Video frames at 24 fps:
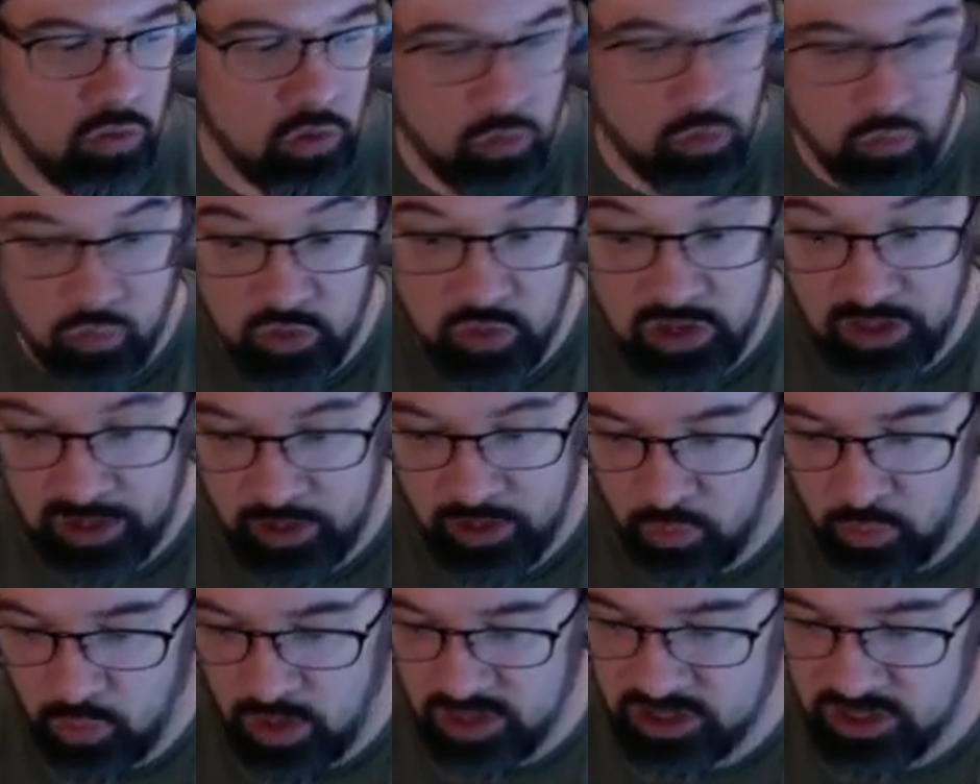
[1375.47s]
really
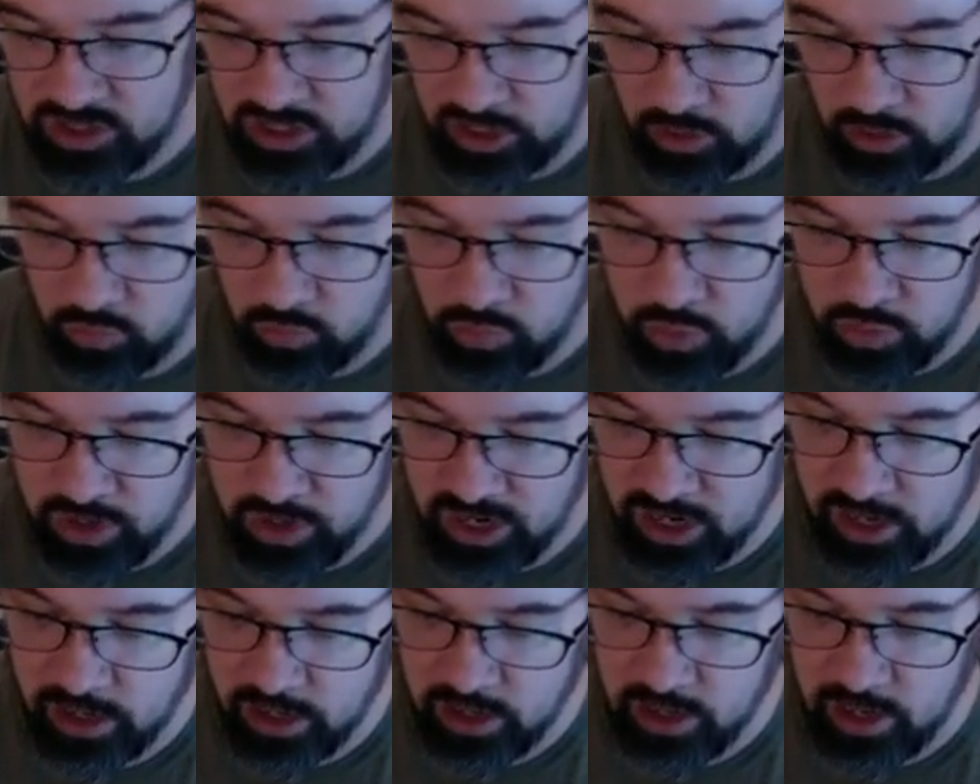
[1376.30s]
rustic,
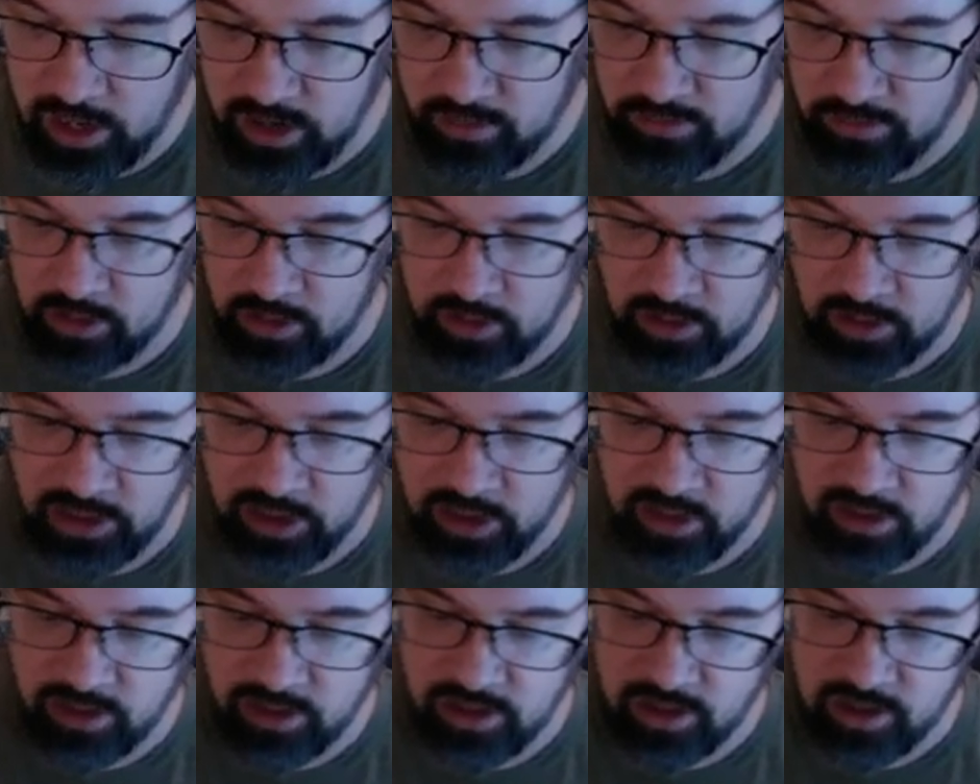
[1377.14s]
runic kind of a looking thing.